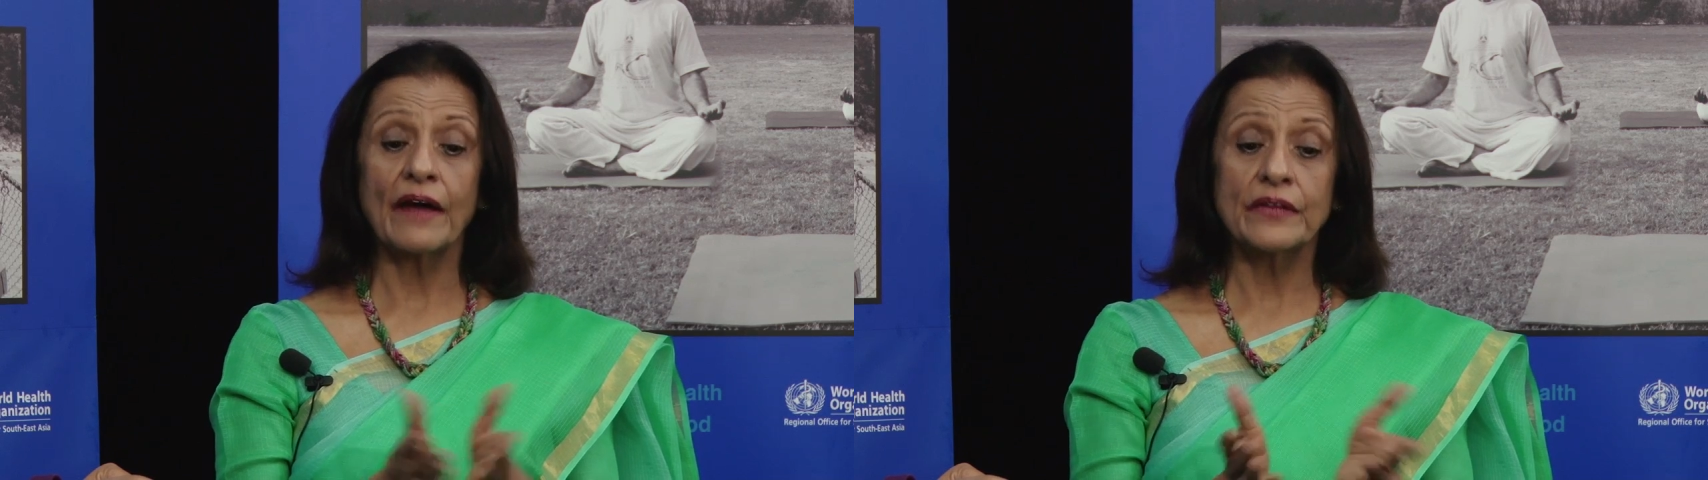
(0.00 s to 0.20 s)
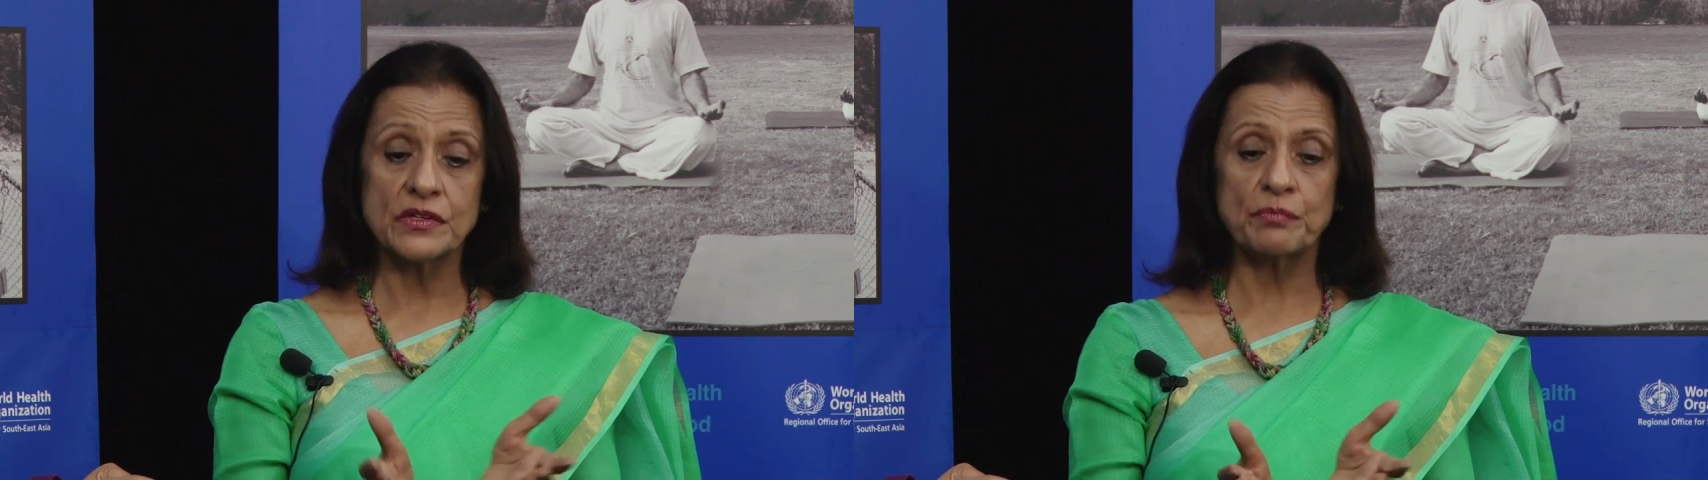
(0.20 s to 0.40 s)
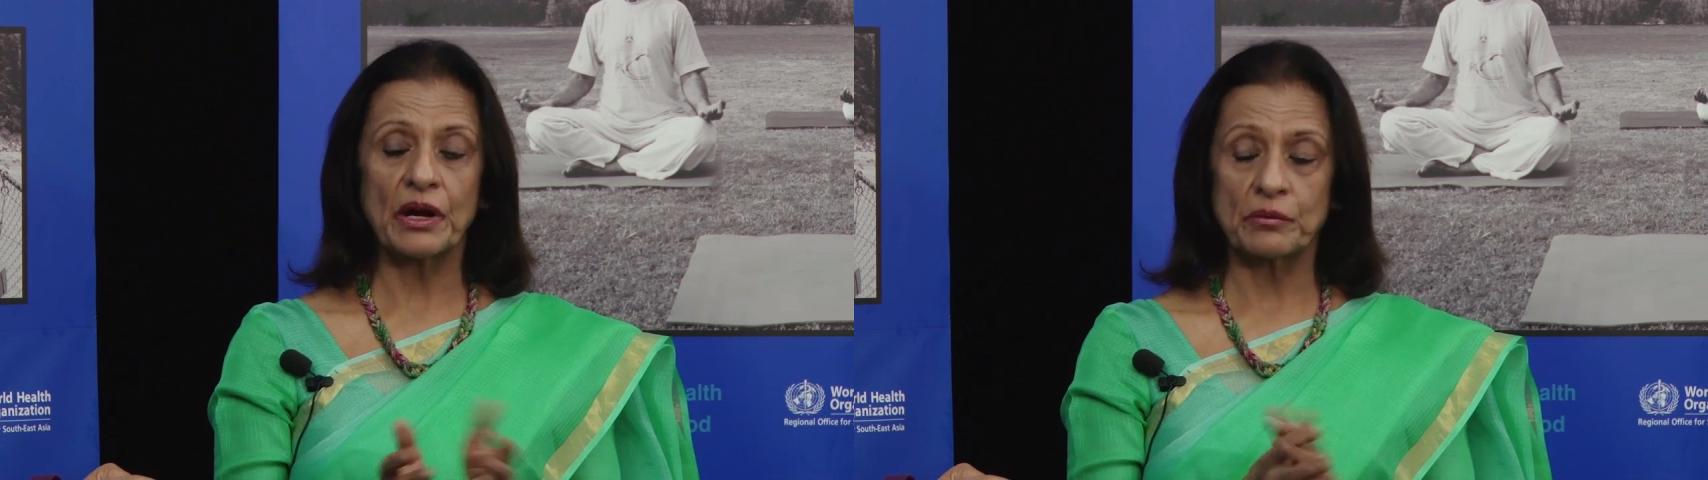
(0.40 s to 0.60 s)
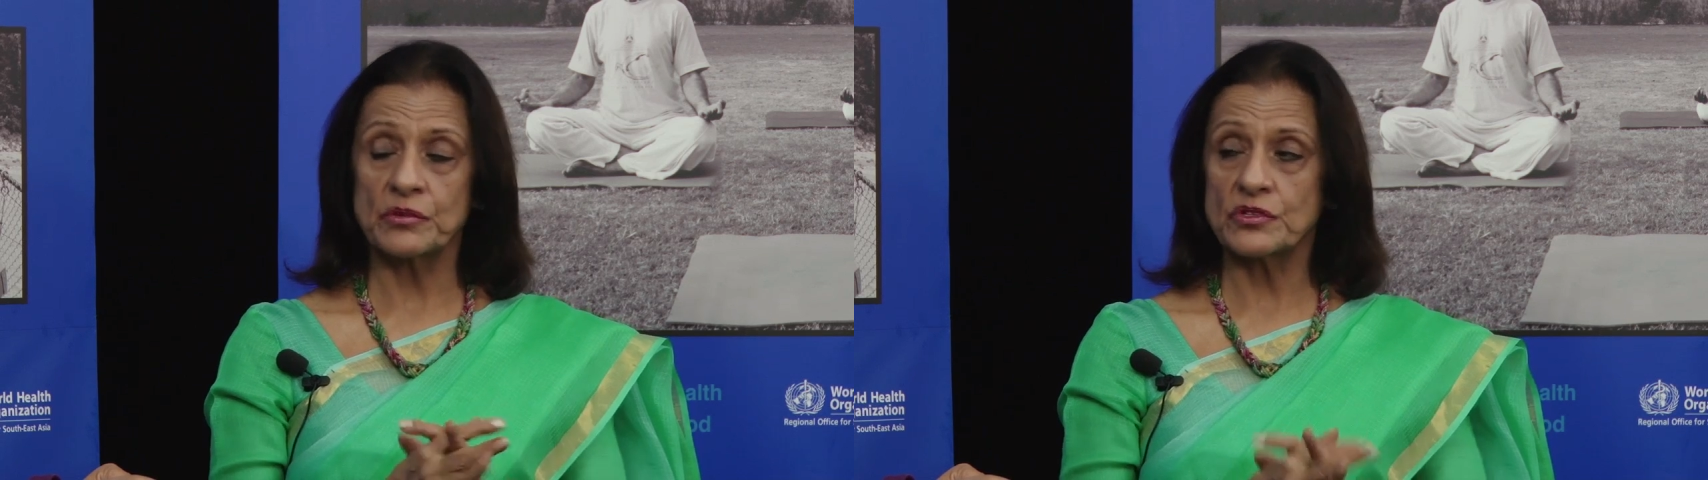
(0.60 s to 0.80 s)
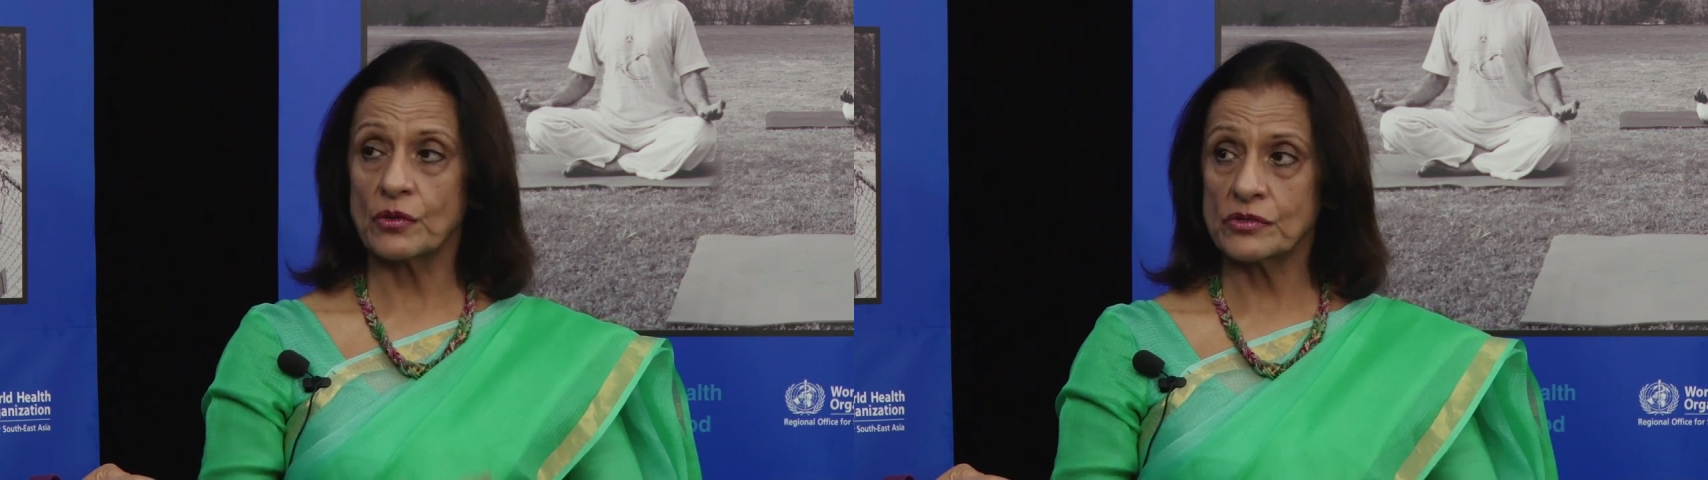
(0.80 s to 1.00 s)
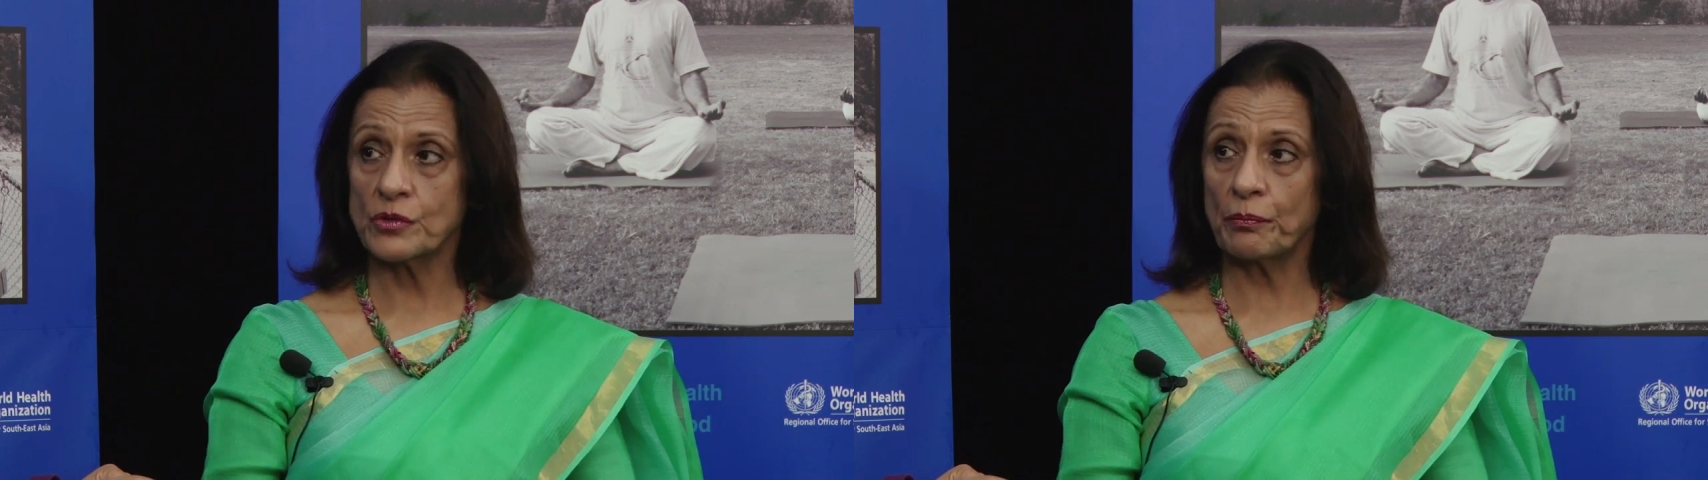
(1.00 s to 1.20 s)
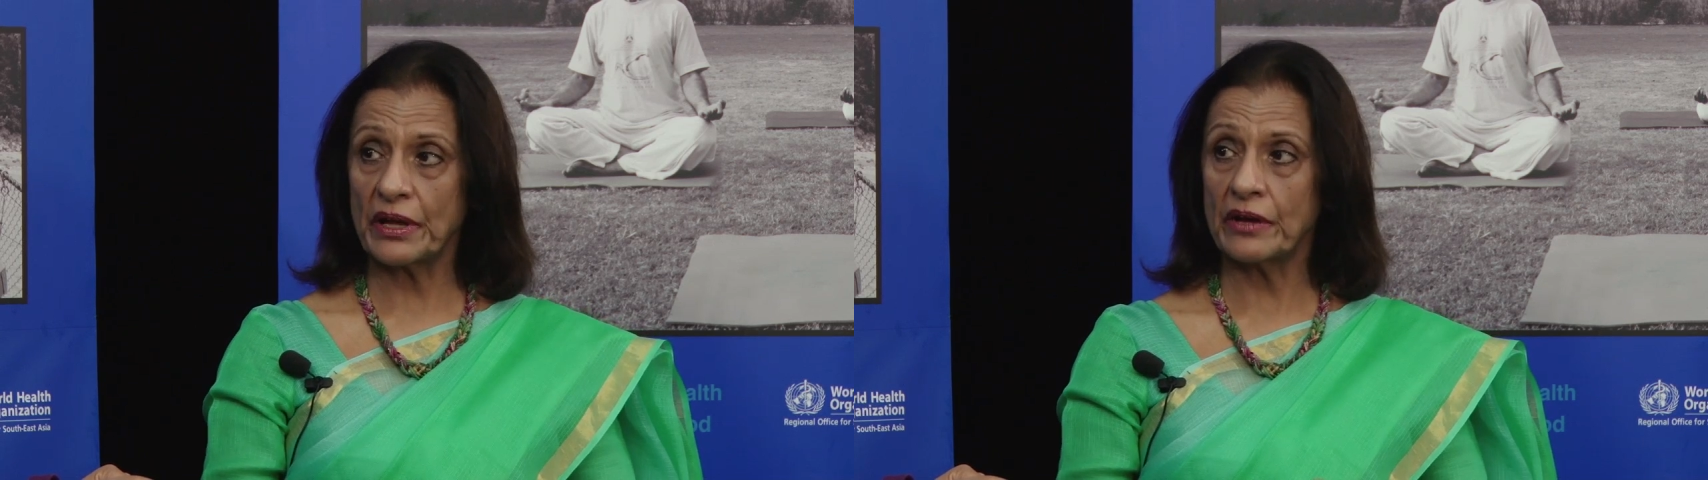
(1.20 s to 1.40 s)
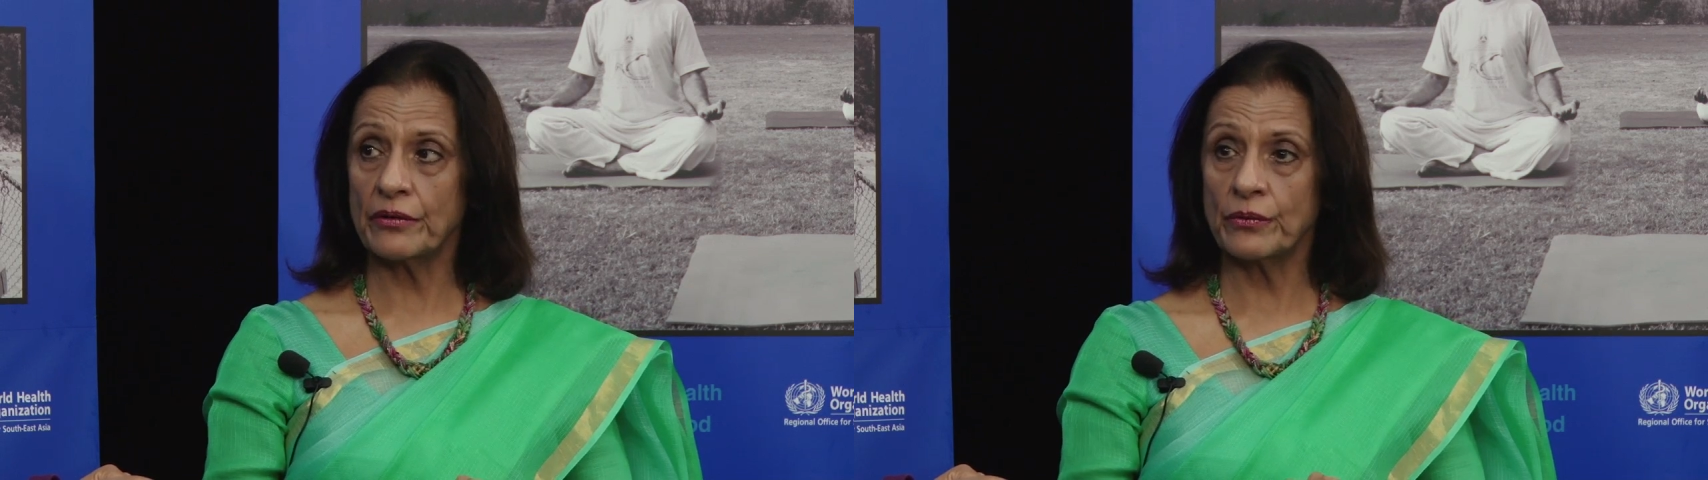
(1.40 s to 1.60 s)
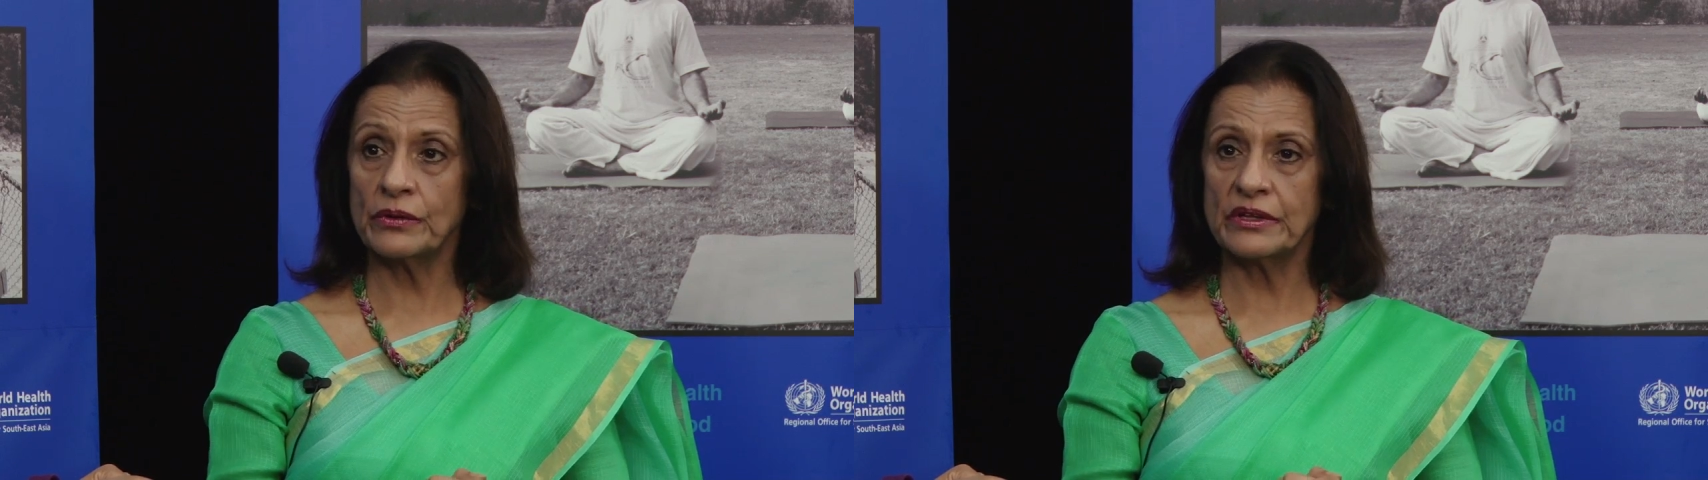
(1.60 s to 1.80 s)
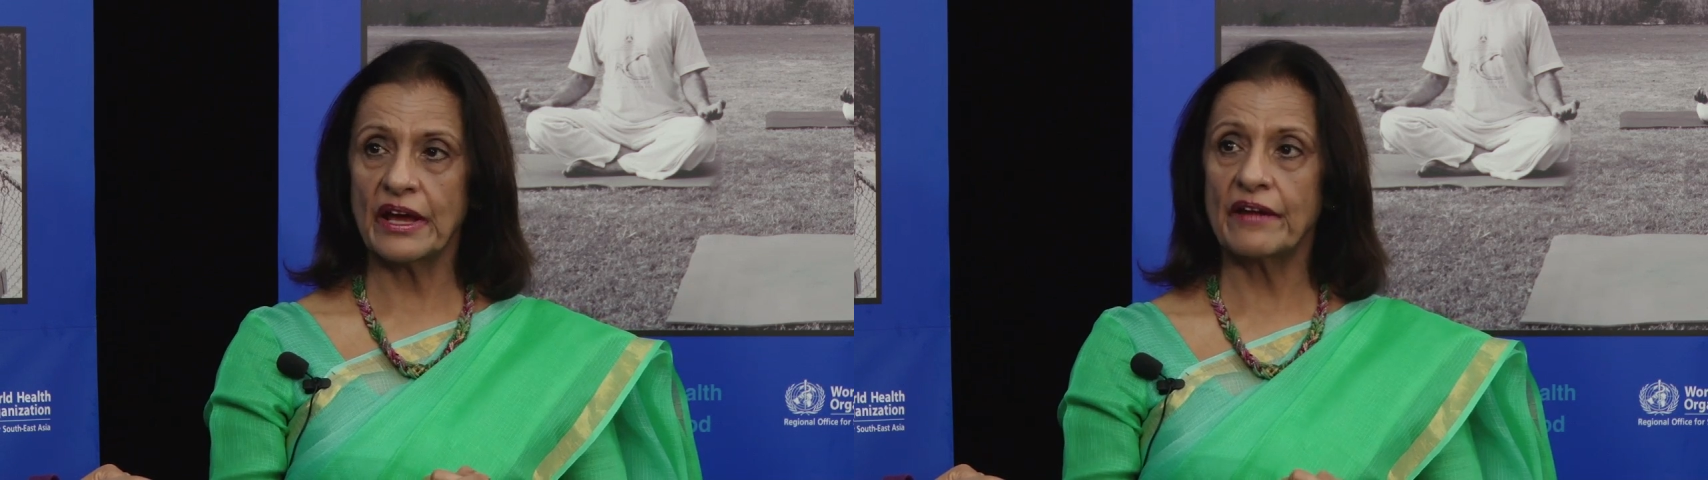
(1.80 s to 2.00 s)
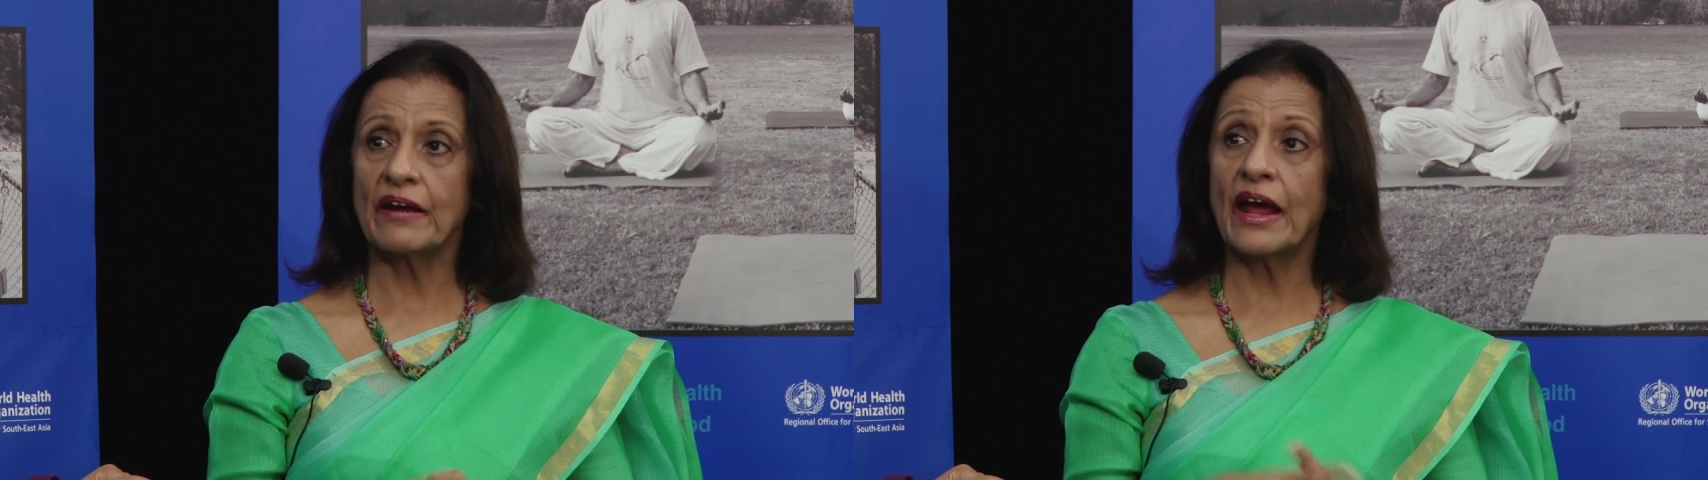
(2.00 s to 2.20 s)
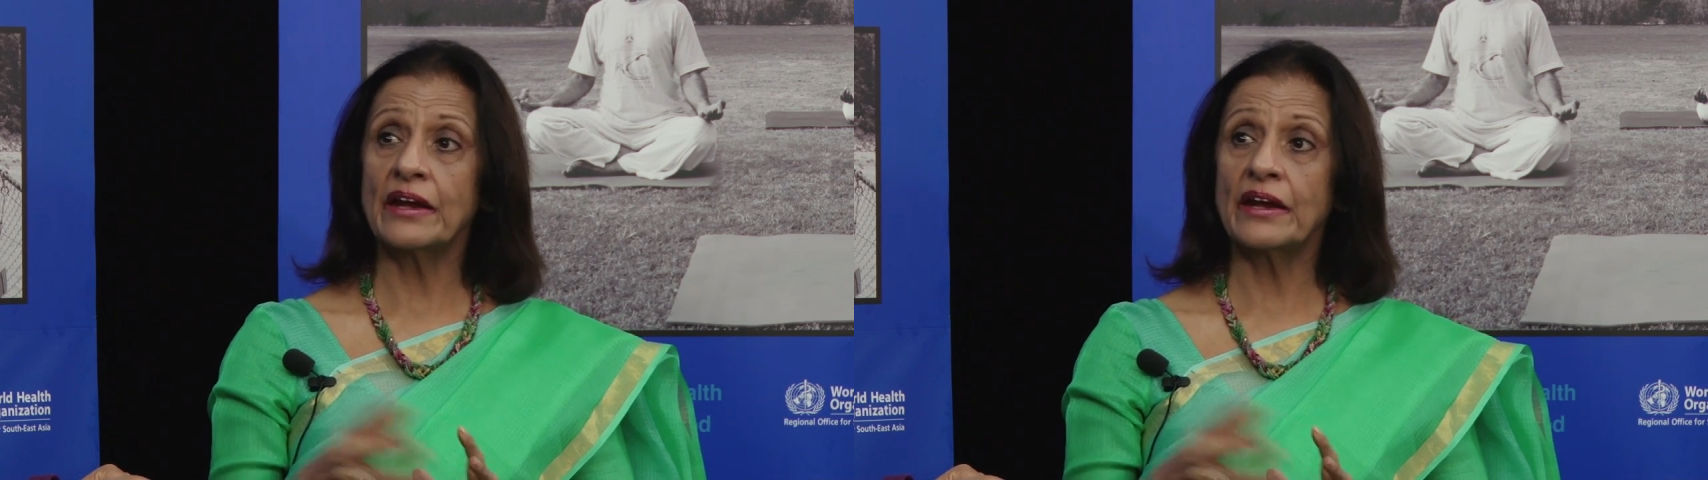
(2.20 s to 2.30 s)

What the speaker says: other departments also play a role there.